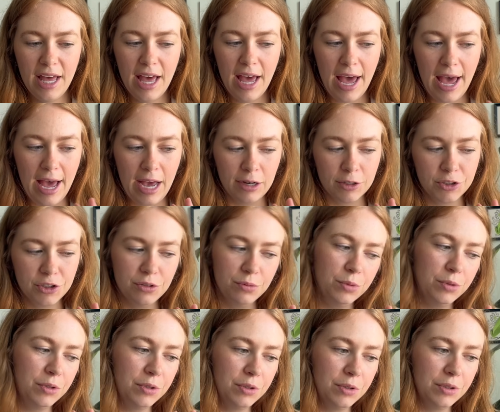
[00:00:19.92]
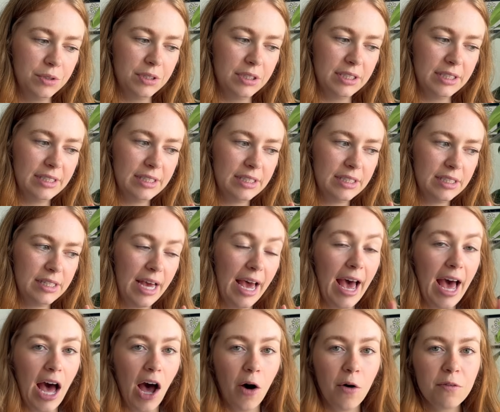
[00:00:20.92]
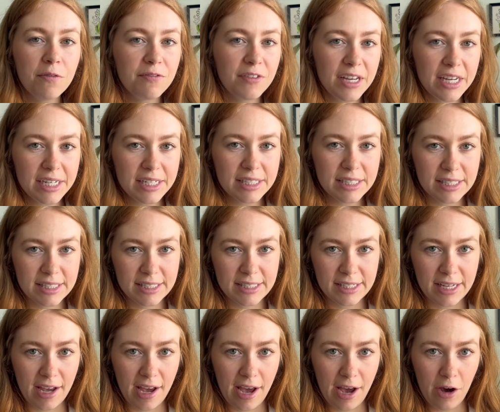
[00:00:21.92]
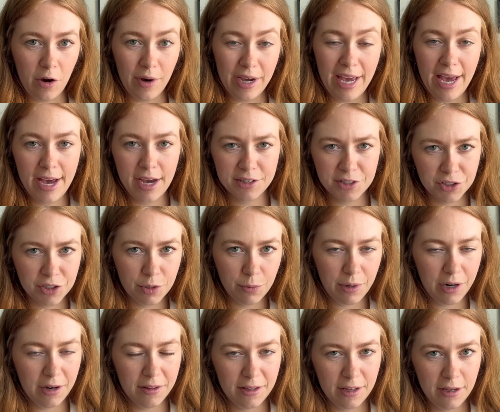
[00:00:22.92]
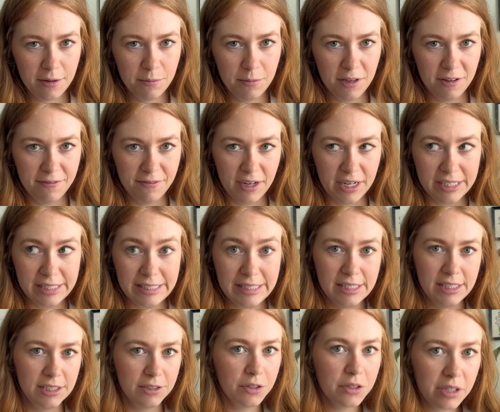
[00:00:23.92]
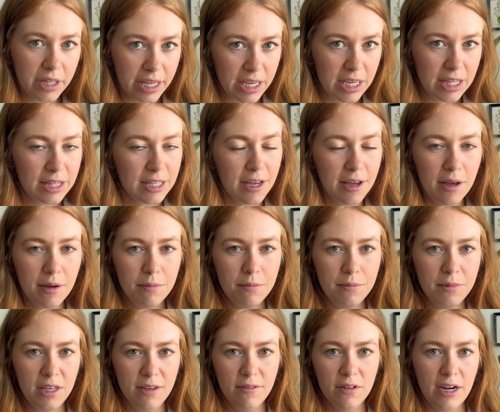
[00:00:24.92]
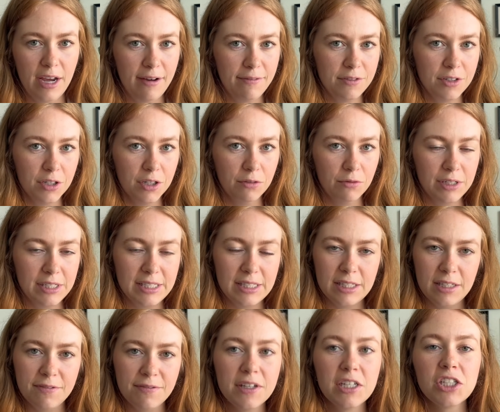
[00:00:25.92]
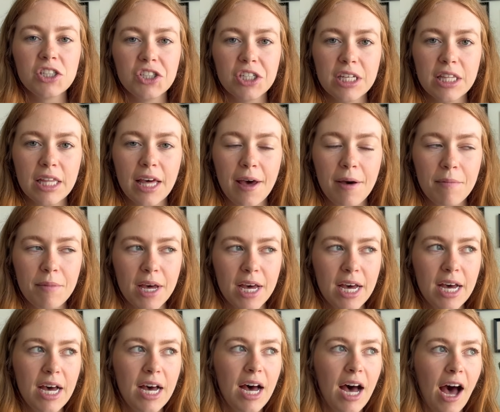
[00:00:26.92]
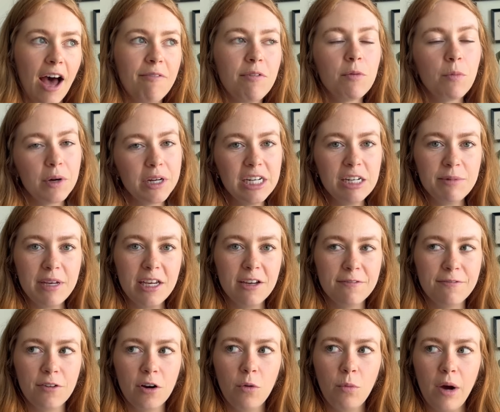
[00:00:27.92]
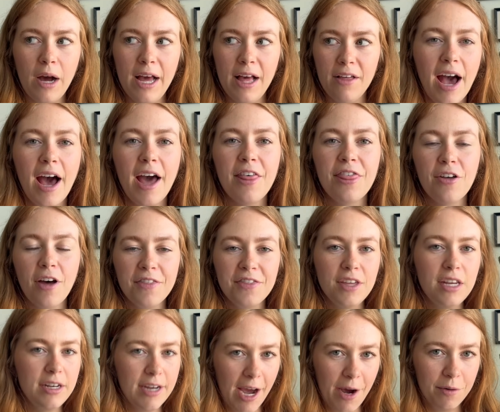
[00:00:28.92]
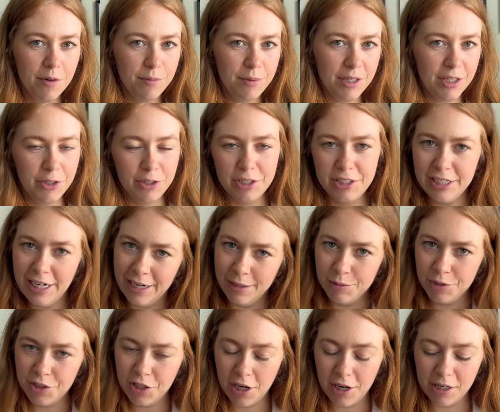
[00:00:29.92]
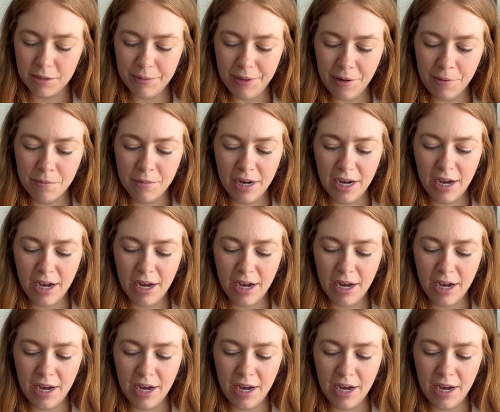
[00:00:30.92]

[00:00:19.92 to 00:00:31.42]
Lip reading: actual outfits, how I actually wear them, if I still like them even after recently finishing them. I've been wanting to make it for a while. I thought that now would be a good time to talk about